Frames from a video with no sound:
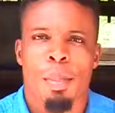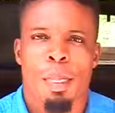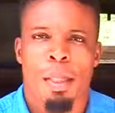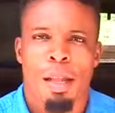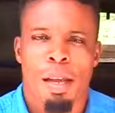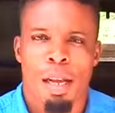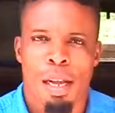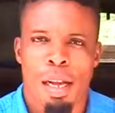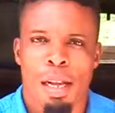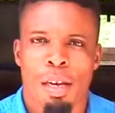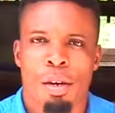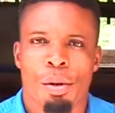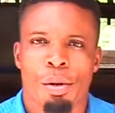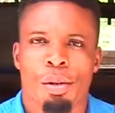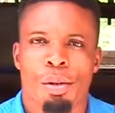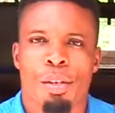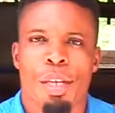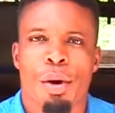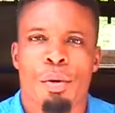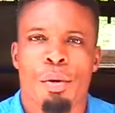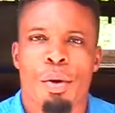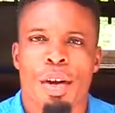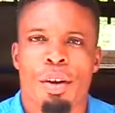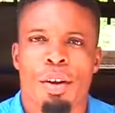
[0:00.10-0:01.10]
Hello,
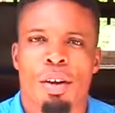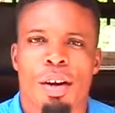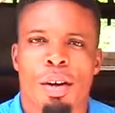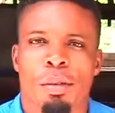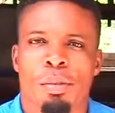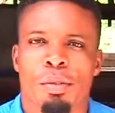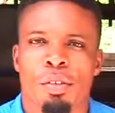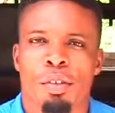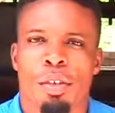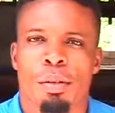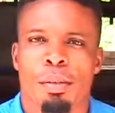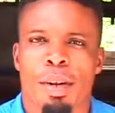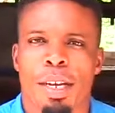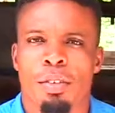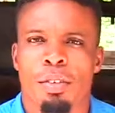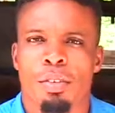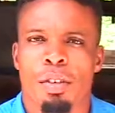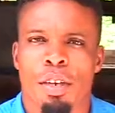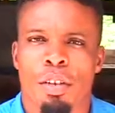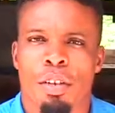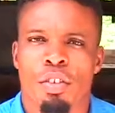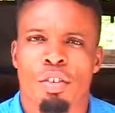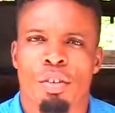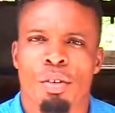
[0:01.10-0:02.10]
you're welcome to my
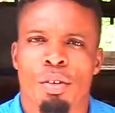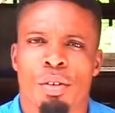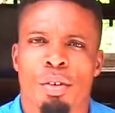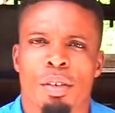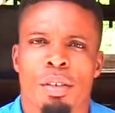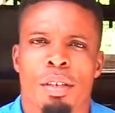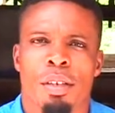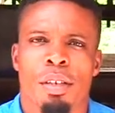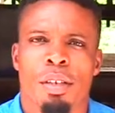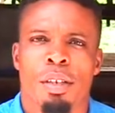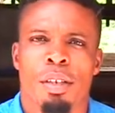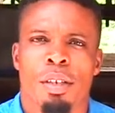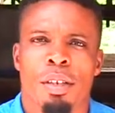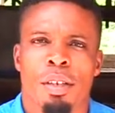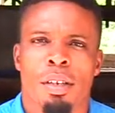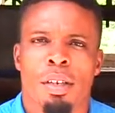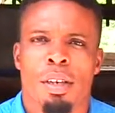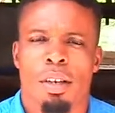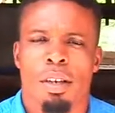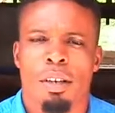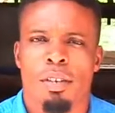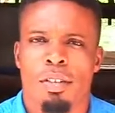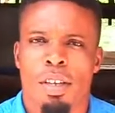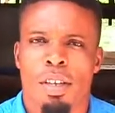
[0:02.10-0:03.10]
talk show
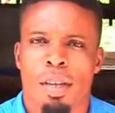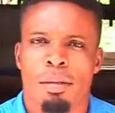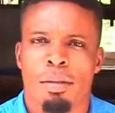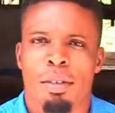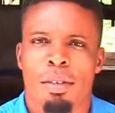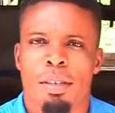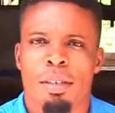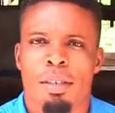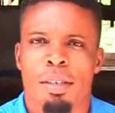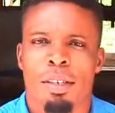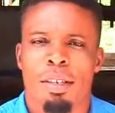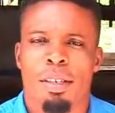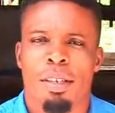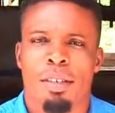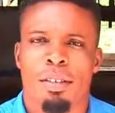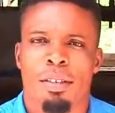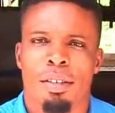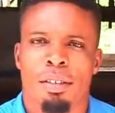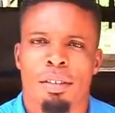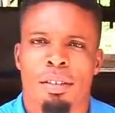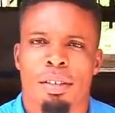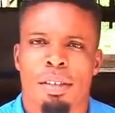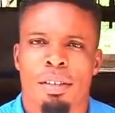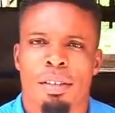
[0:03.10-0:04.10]
on Sandiri
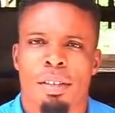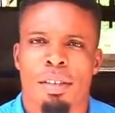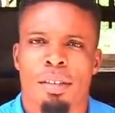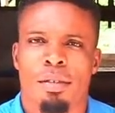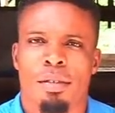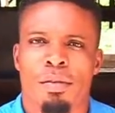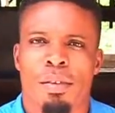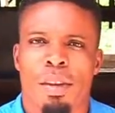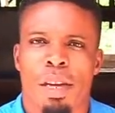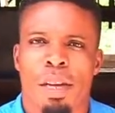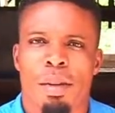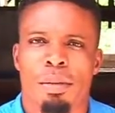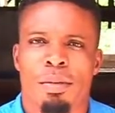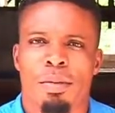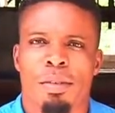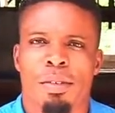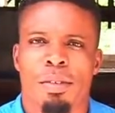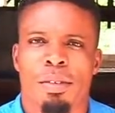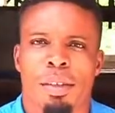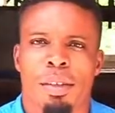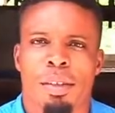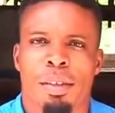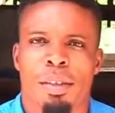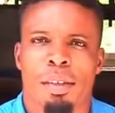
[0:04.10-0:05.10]
Integrated Farms
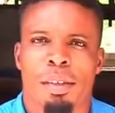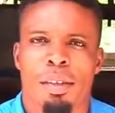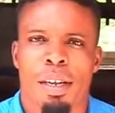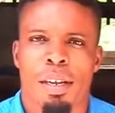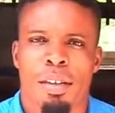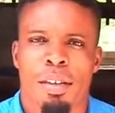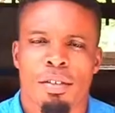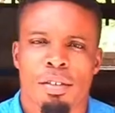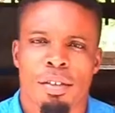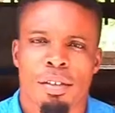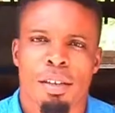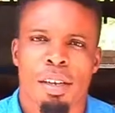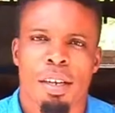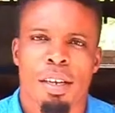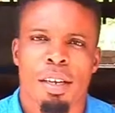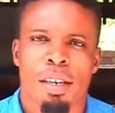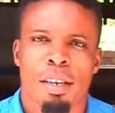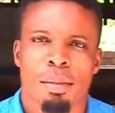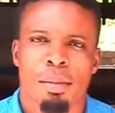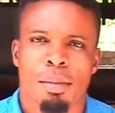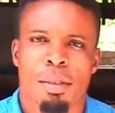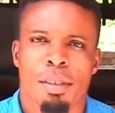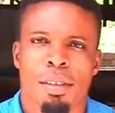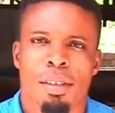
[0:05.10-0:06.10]
Nigeria
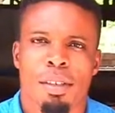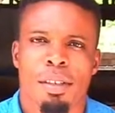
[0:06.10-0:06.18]
Limited.